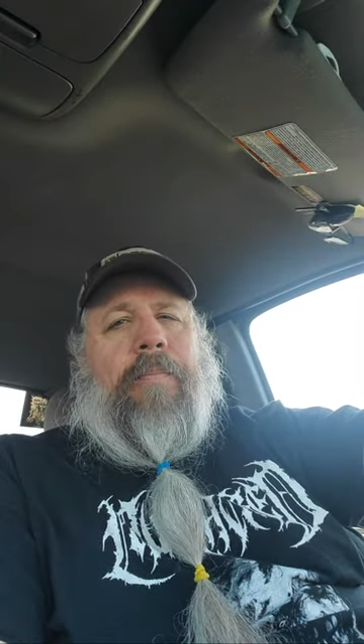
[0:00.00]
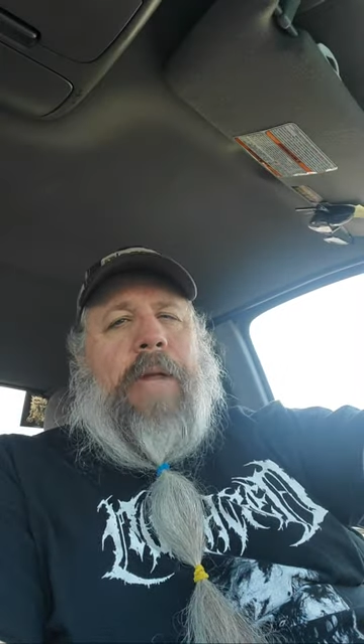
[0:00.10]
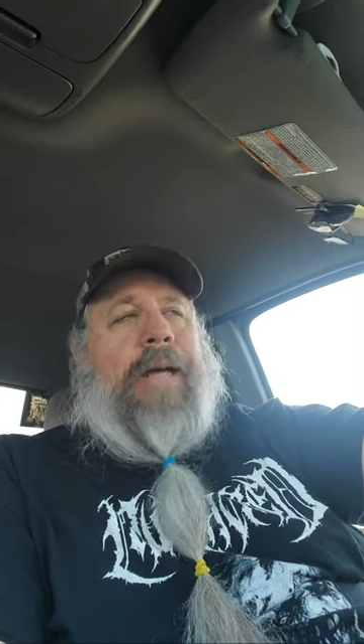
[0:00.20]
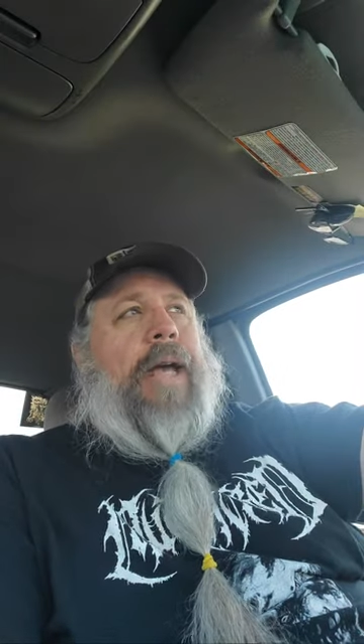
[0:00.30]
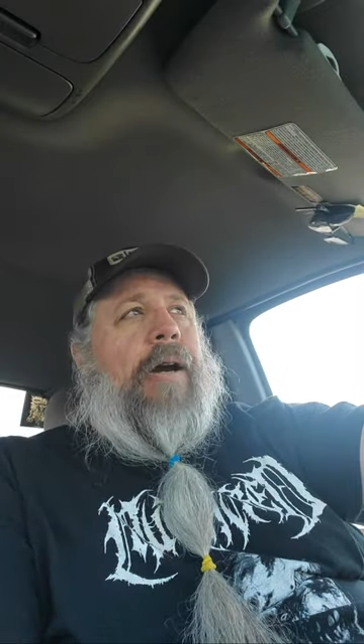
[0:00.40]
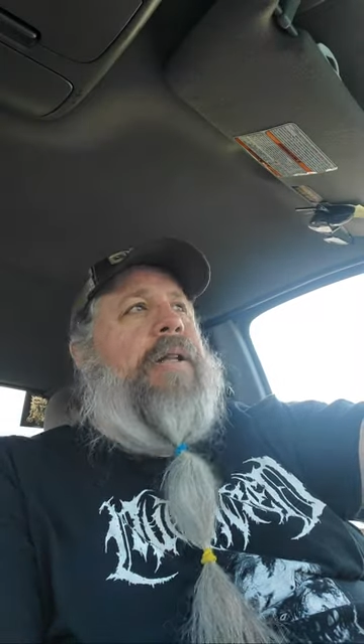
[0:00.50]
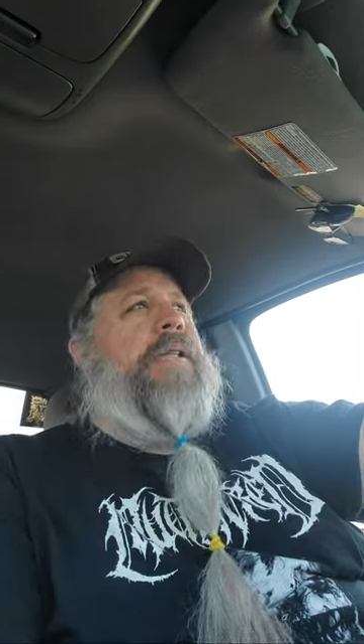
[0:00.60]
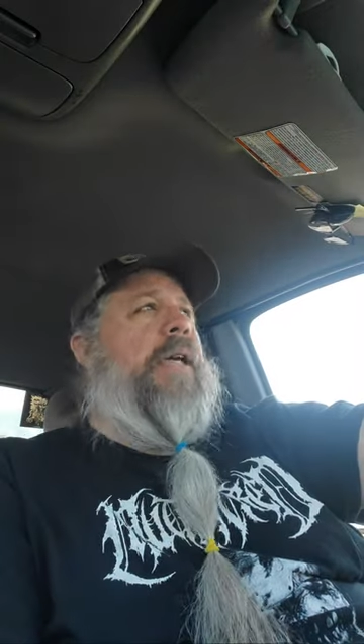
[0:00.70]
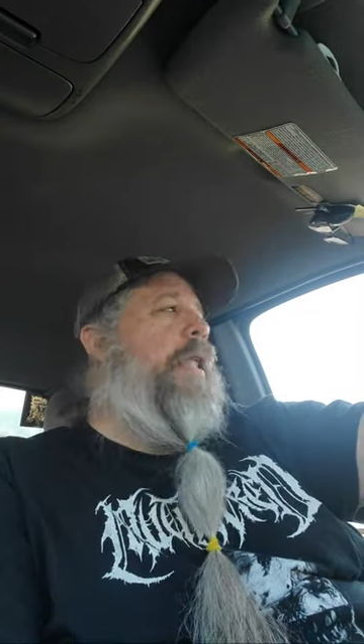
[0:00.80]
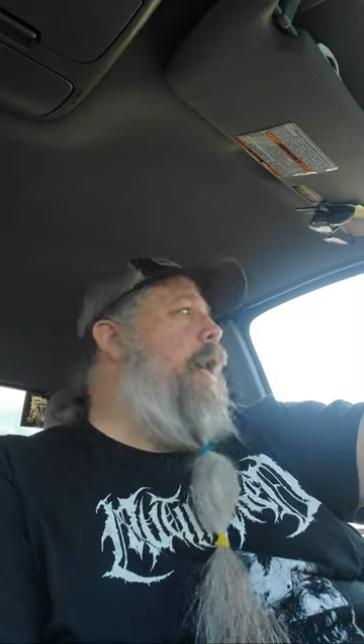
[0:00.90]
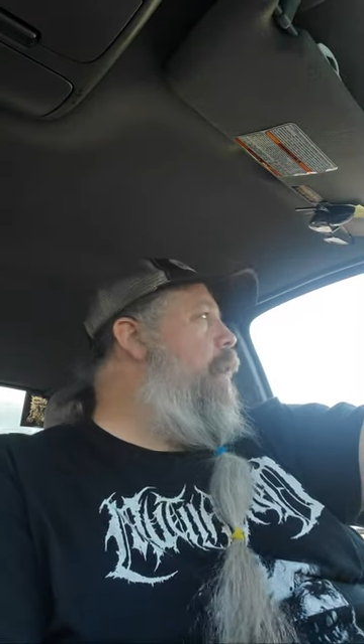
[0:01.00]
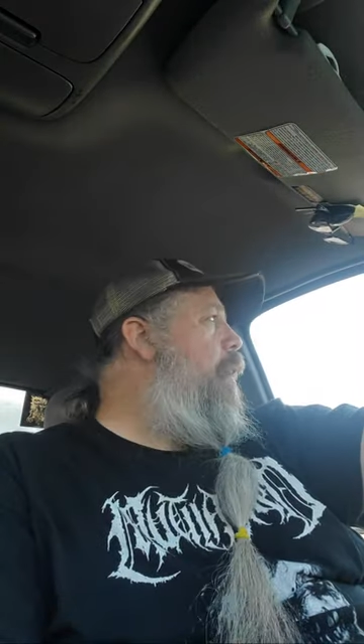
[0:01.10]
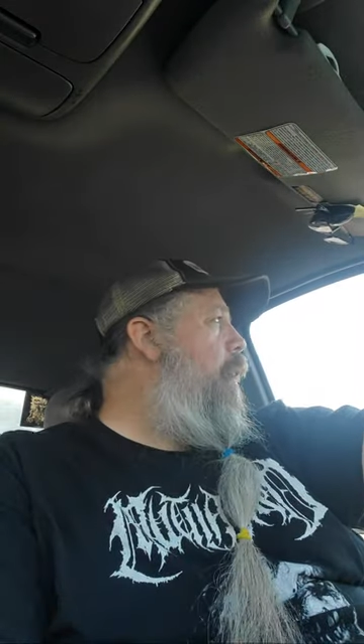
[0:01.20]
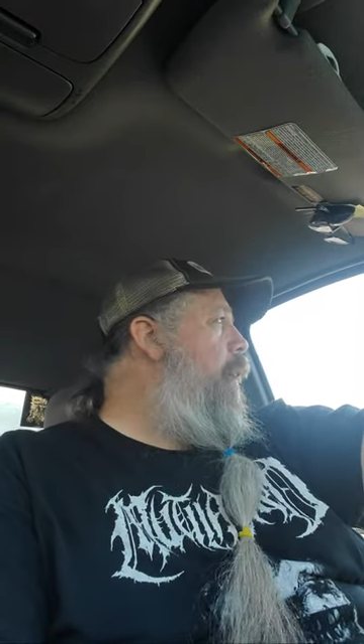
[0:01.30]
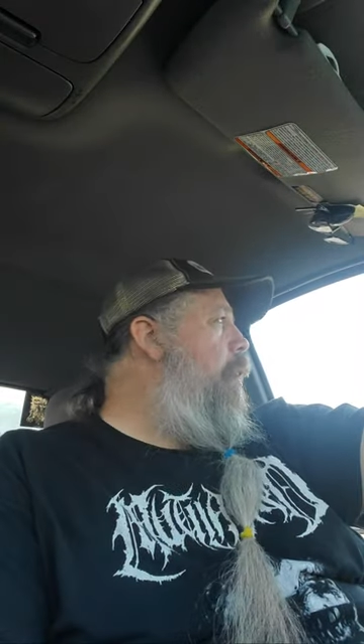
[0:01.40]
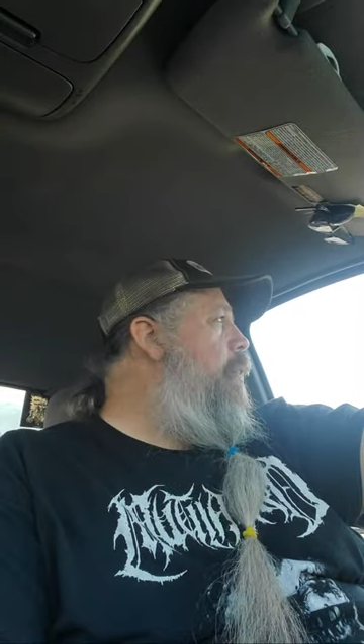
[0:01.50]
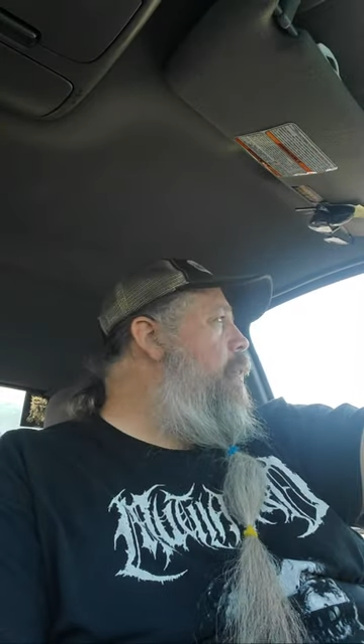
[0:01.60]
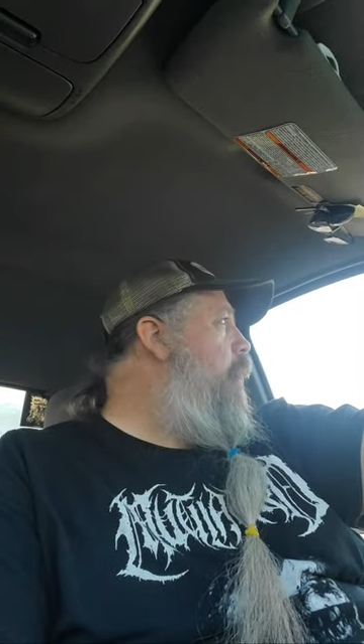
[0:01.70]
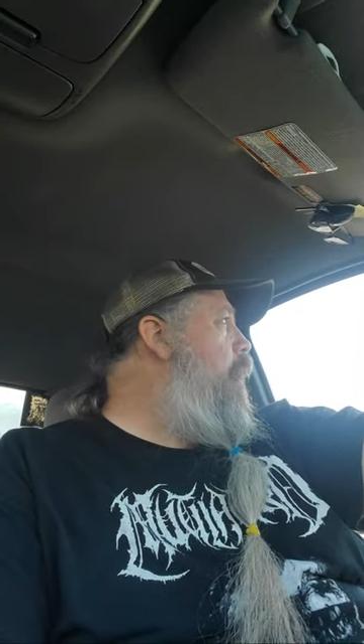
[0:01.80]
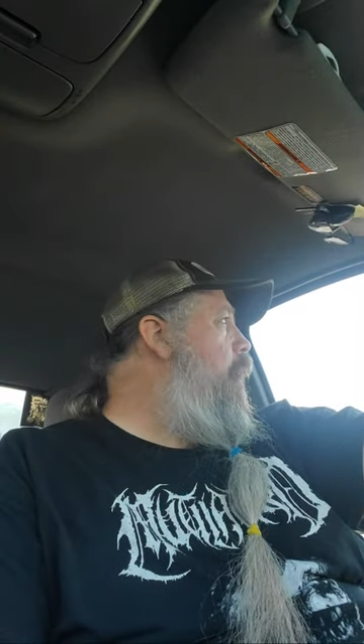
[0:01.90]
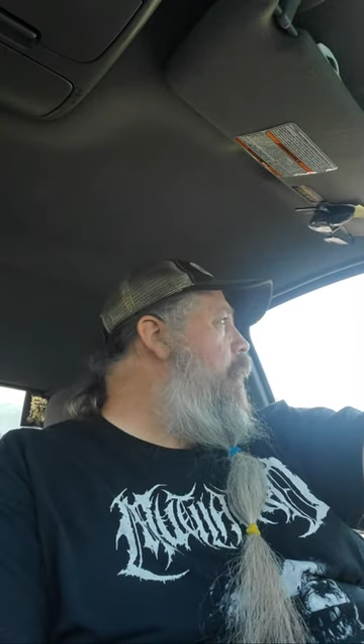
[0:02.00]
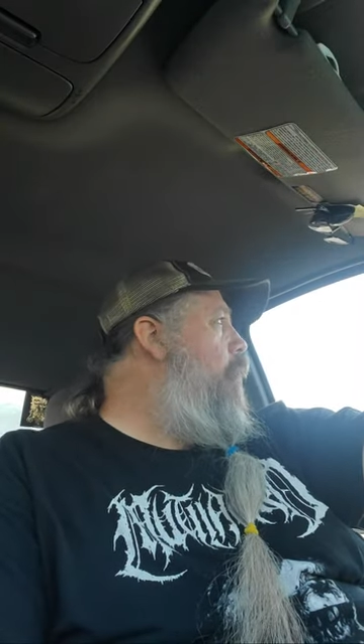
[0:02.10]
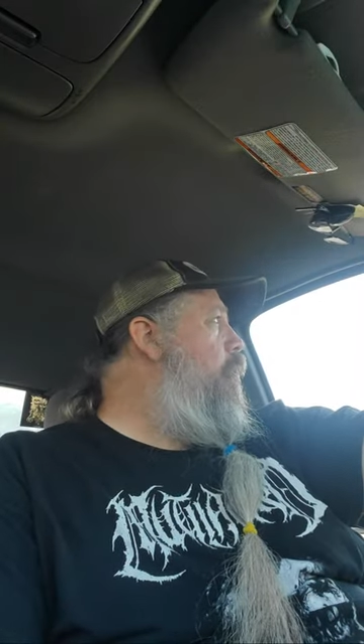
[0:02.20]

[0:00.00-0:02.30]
I guarantee that. I guarantee that you're